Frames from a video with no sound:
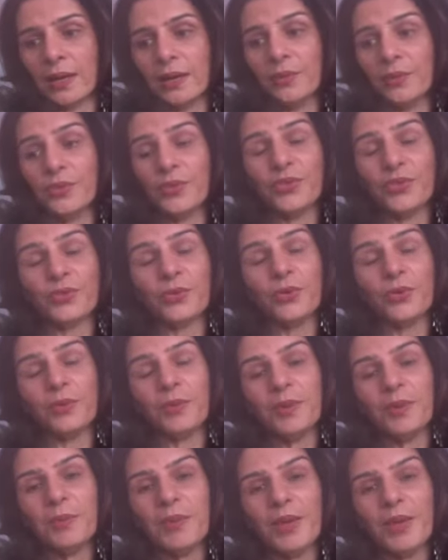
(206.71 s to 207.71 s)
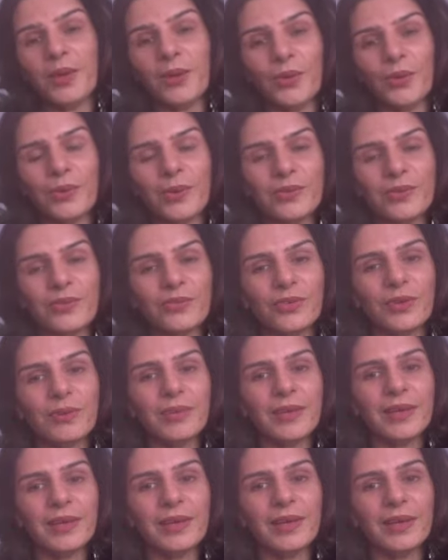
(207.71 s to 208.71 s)
which is going to be making you
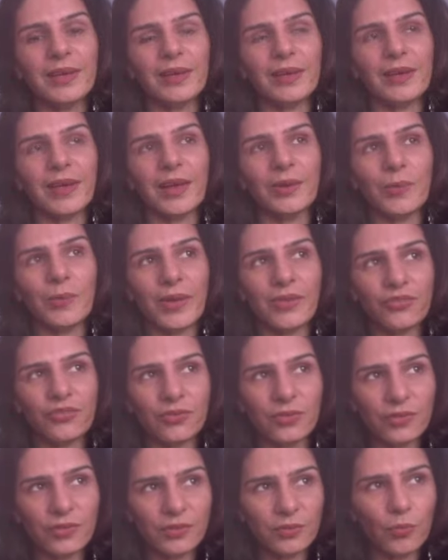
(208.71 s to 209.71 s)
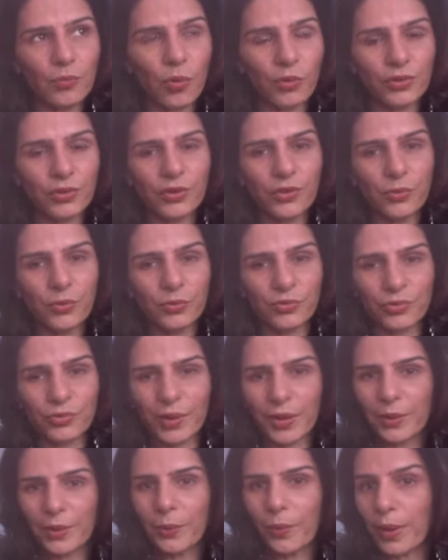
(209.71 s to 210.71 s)
extremely adventurous, more than
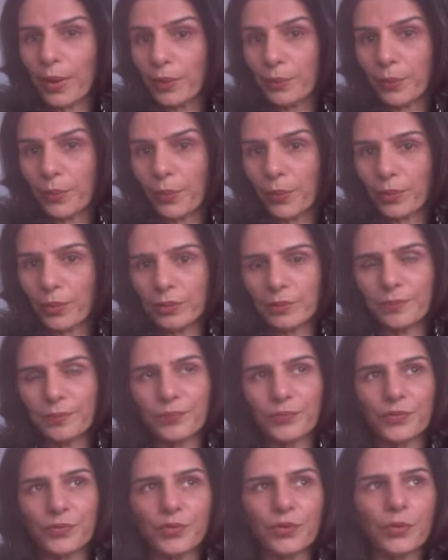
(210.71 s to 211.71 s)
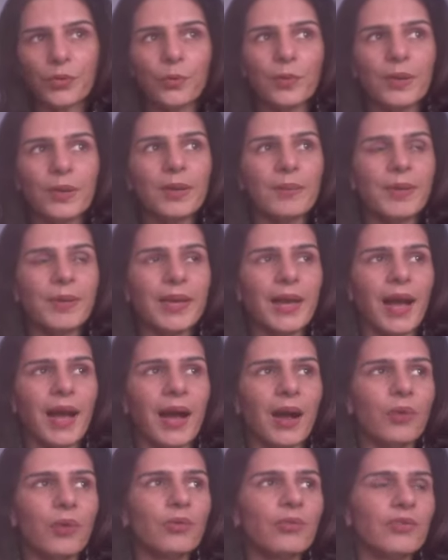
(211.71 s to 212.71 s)
usual, and quite bold. So you will be
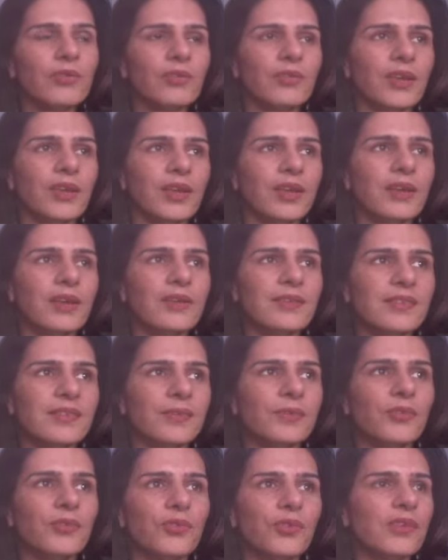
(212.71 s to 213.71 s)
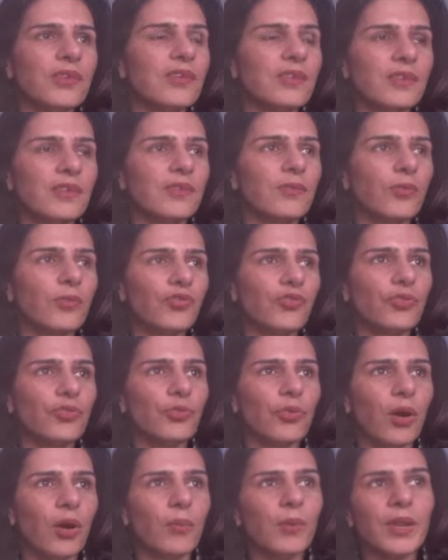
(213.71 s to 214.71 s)
out taking some risks which you
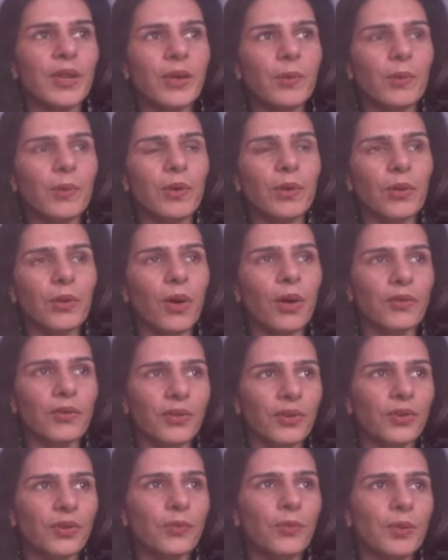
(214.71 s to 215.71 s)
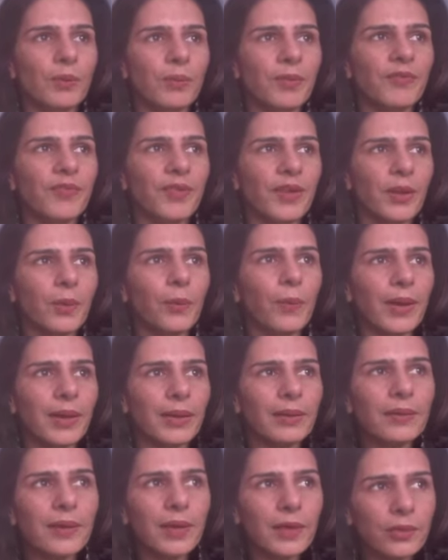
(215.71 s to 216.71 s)
normally will not, and you will be feeling
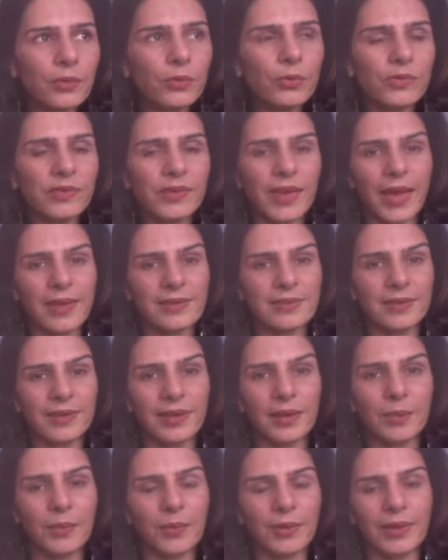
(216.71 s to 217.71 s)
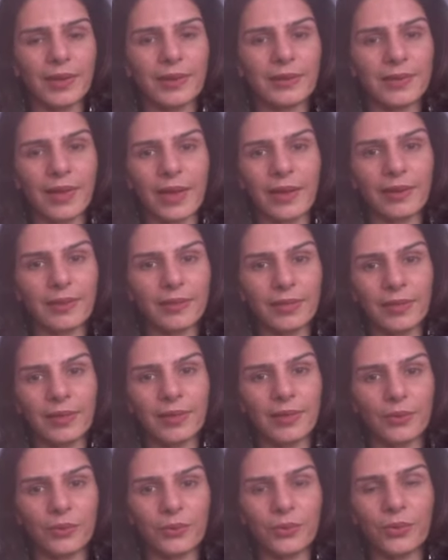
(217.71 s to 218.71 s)
quite enthusiastic about the entire
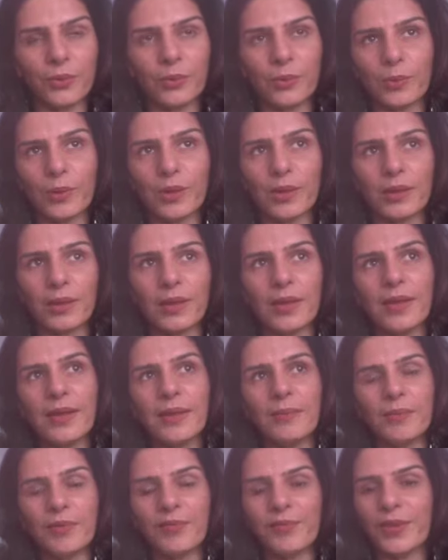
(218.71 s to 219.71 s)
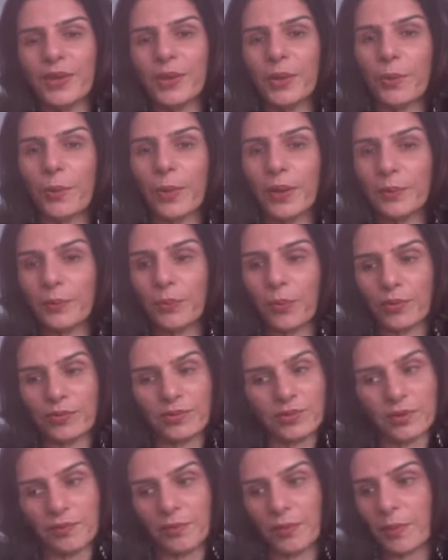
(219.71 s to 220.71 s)
thing. You know, you will be feeling quite
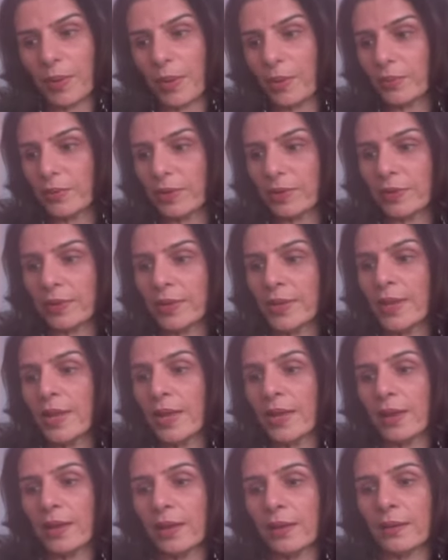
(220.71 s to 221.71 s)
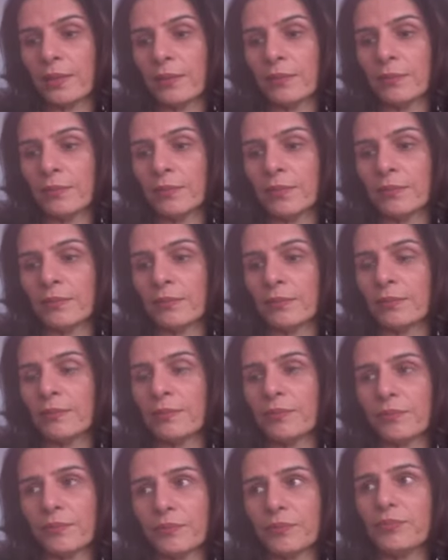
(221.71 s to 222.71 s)
positive about it.
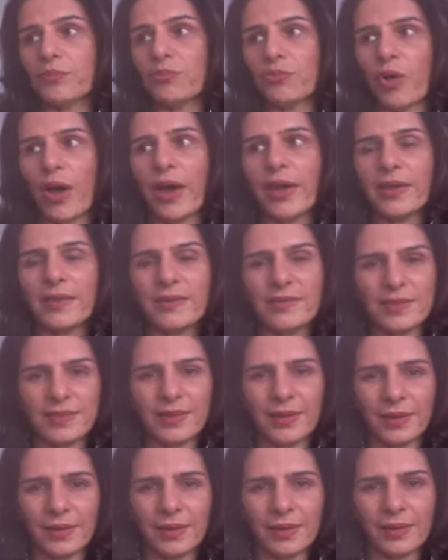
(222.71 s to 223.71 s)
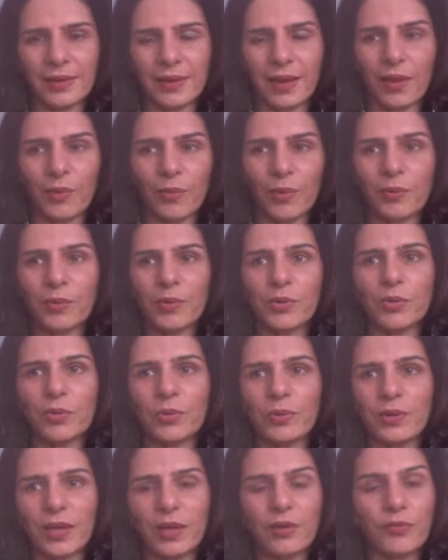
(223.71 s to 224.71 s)
Try and stay, however,
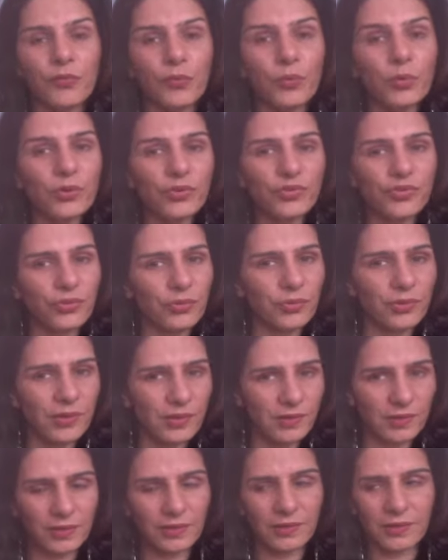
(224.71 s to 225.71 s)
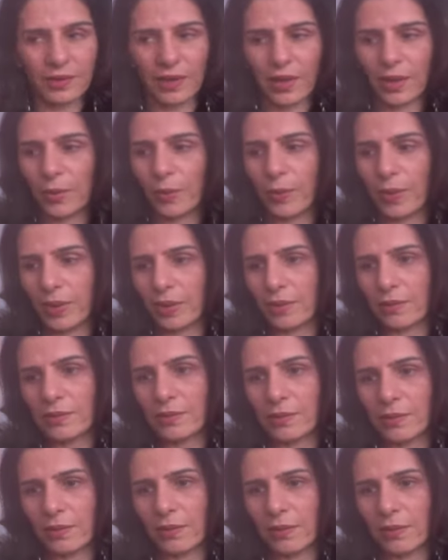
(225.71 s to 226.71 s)
don't take foolish risks,
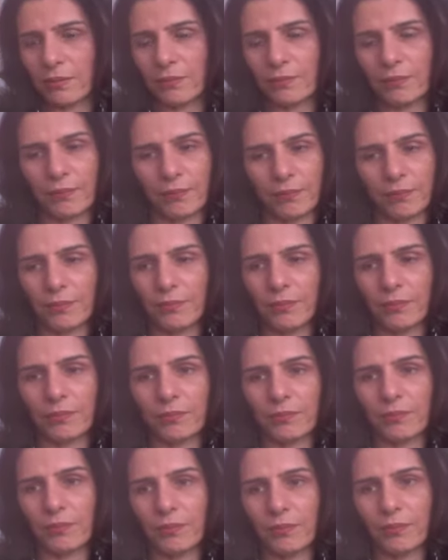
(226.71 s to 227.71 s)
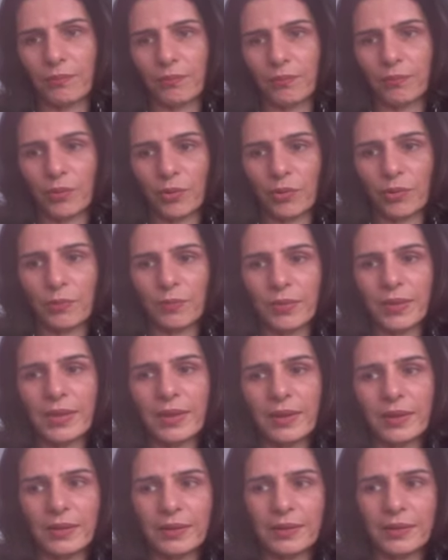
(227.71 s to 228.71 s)
Aquarians. You know,
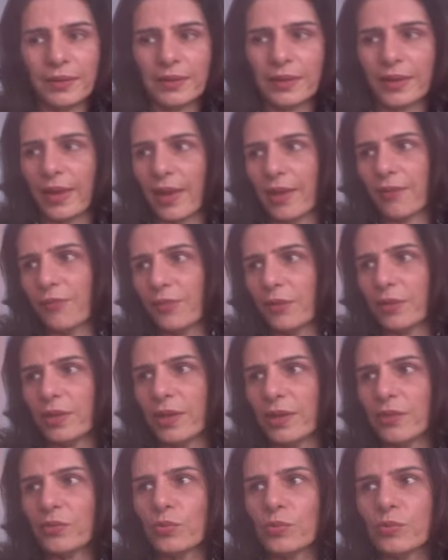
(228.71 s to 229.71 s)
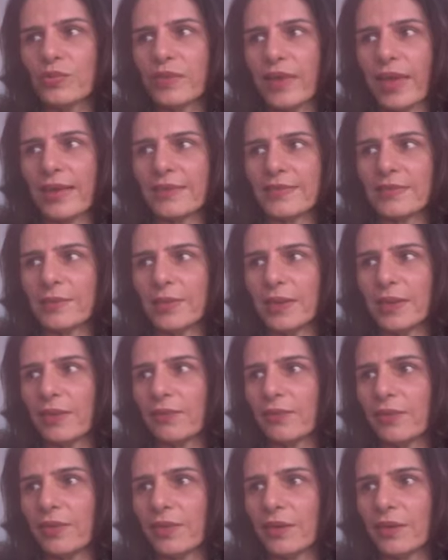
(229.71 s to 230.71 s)
be a little careful. The enthusiasm and
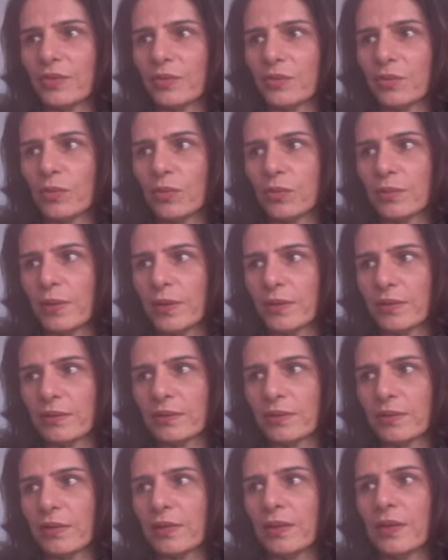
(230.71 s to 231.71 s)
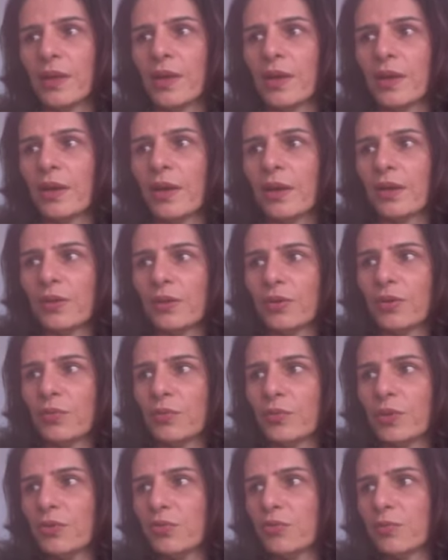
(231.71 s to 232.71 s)
everything is good, but
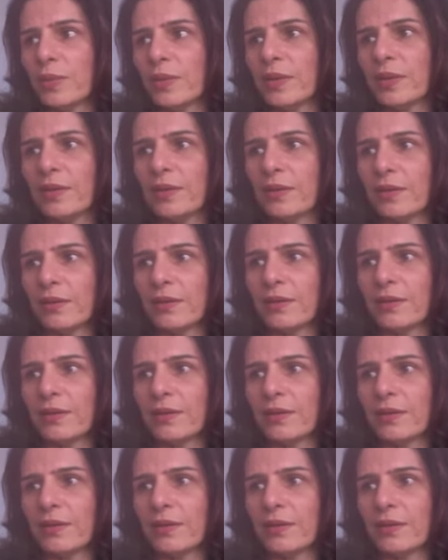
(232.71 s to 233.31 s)
you need to be